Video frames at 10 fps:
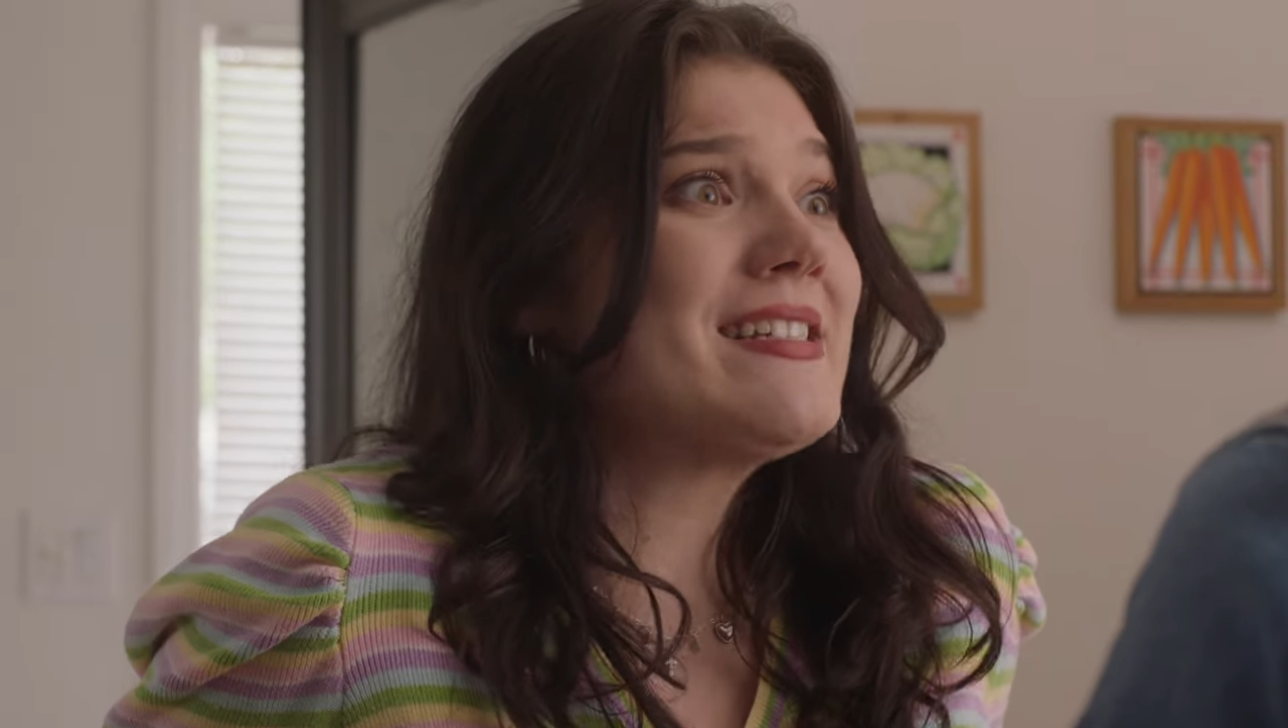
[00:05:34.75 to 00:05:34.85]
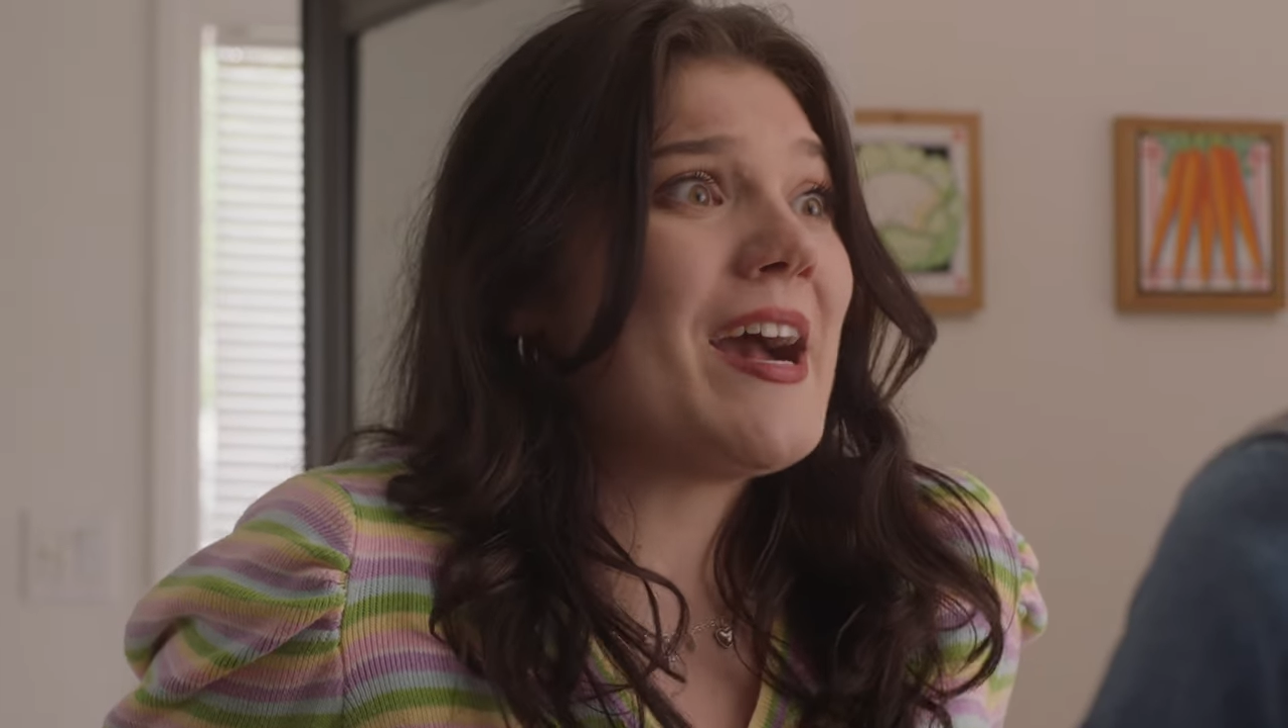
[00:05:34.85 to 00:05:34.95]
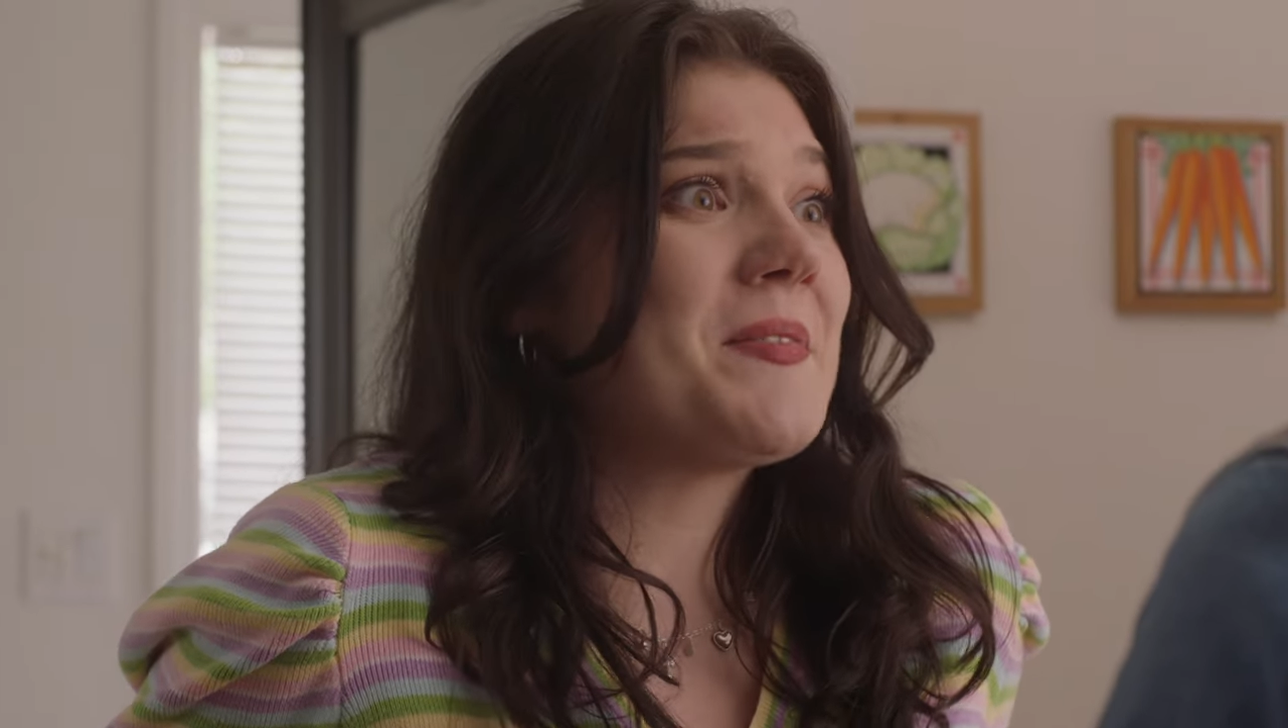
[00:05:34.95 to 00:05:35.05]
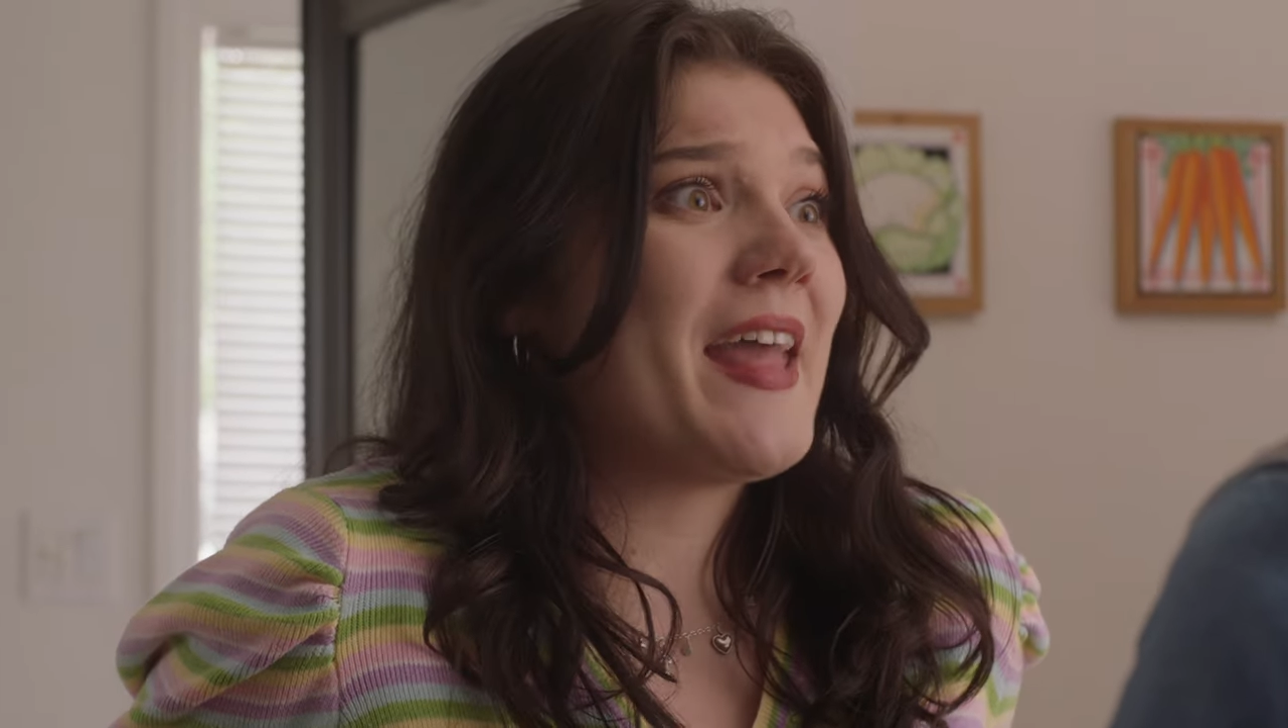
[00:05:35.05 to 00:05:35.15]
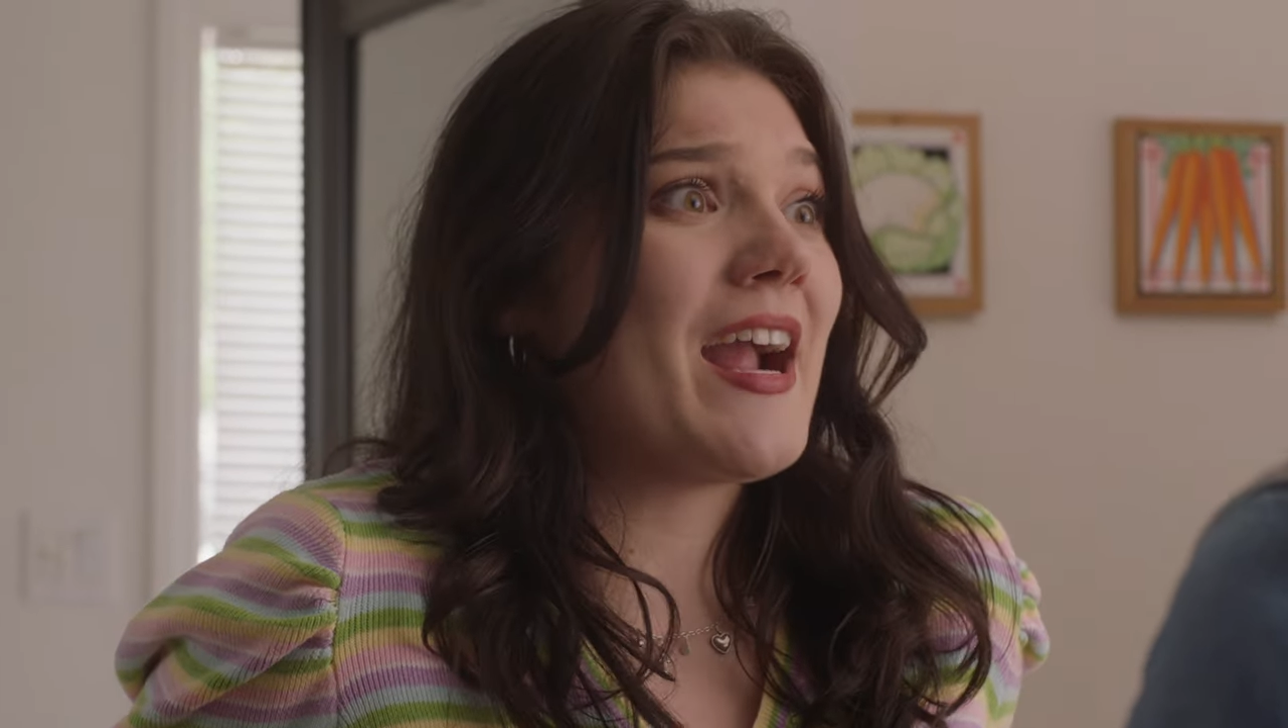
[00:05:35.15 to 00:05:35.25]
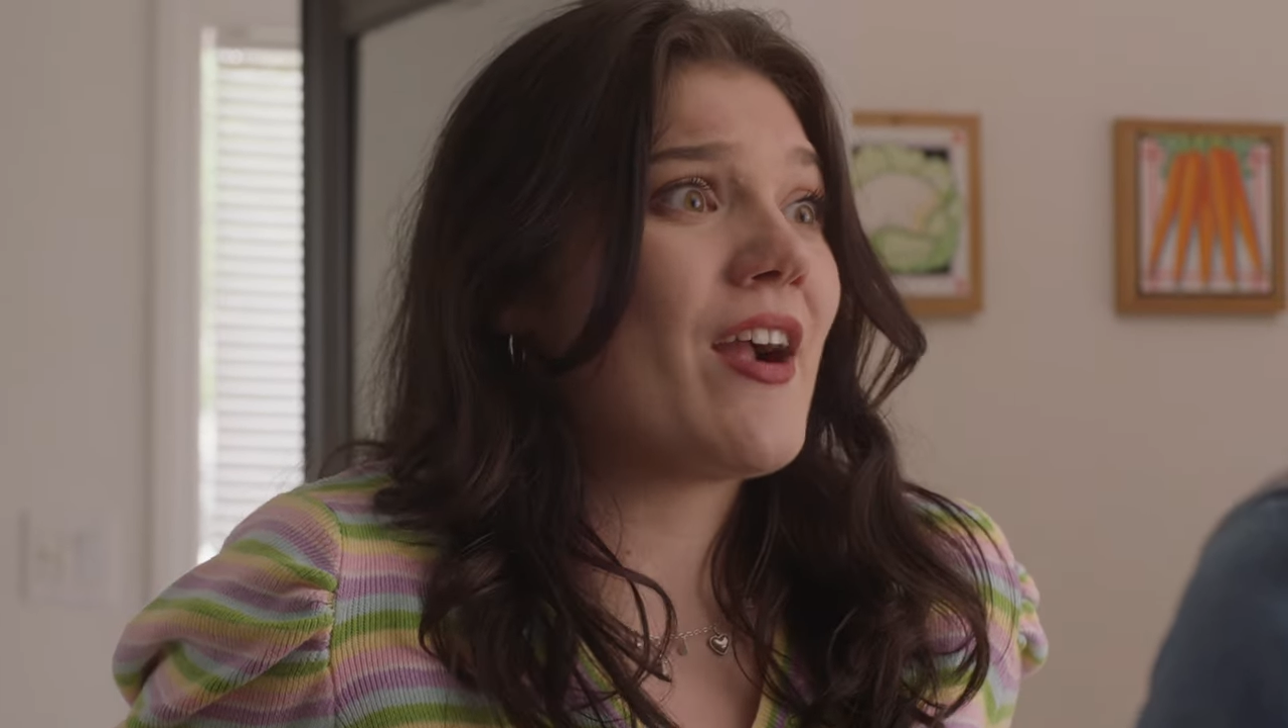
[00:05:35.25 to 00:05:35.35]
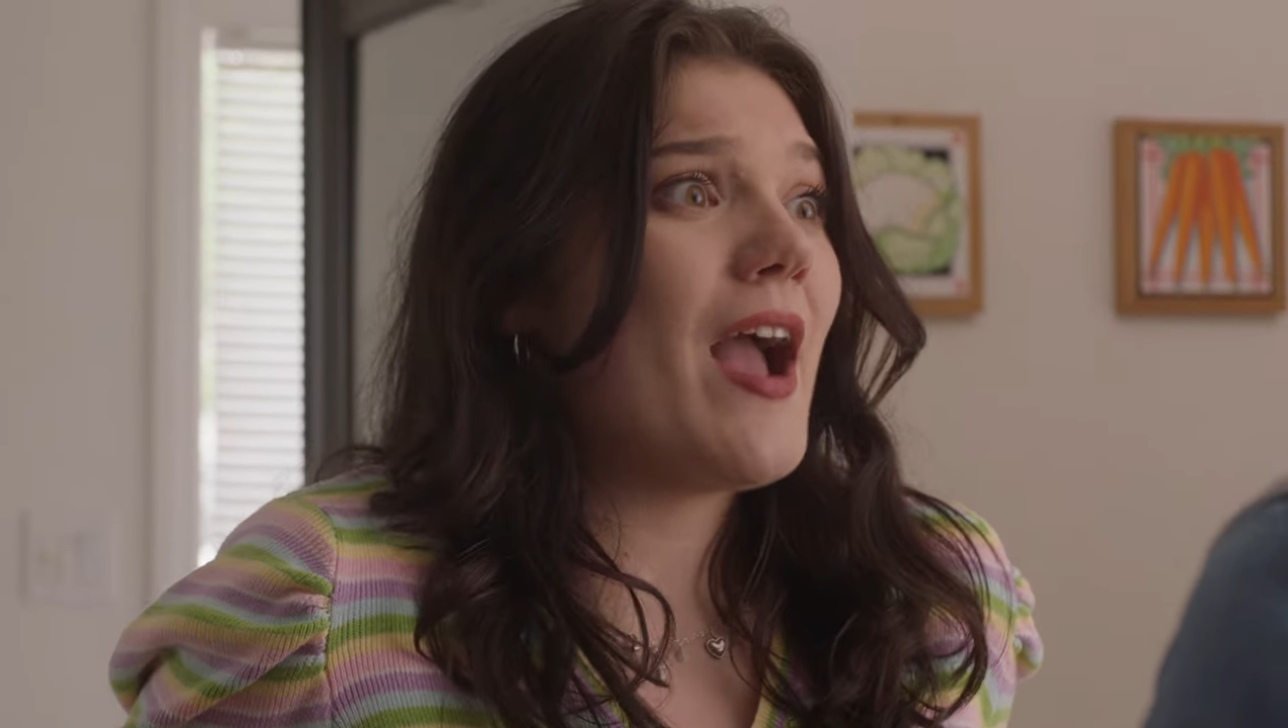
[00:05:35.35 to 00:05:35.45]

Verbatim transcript: down there.